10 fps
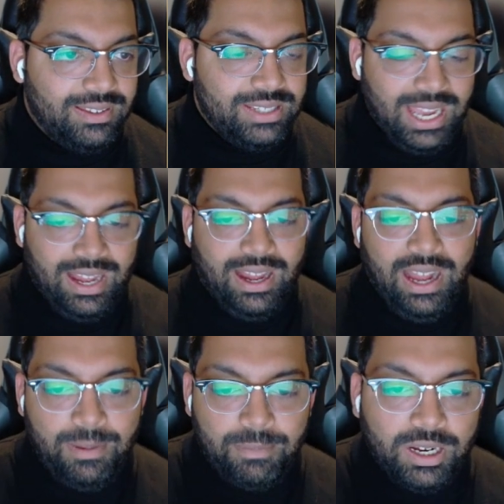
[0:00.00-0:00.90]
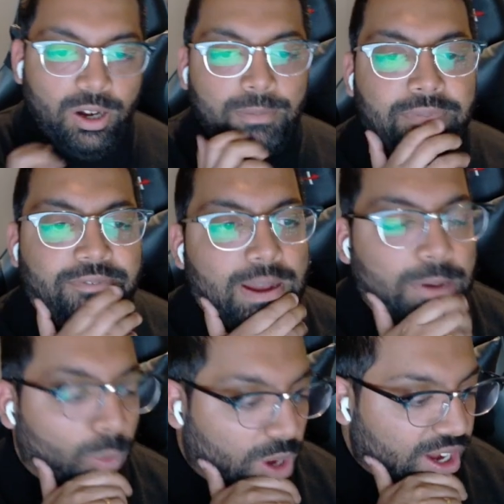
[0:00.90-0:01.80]
So yeah, I got a fair
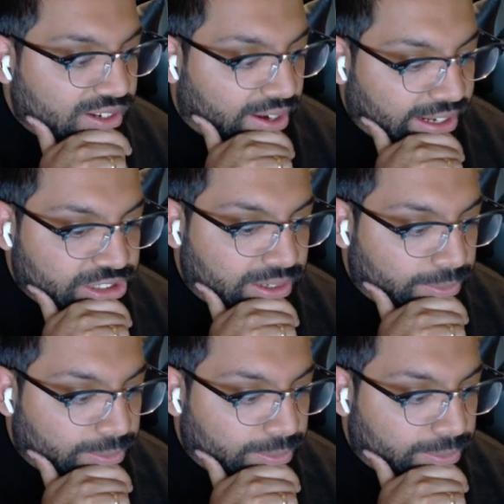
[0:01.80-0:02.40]
bit of work done, actually.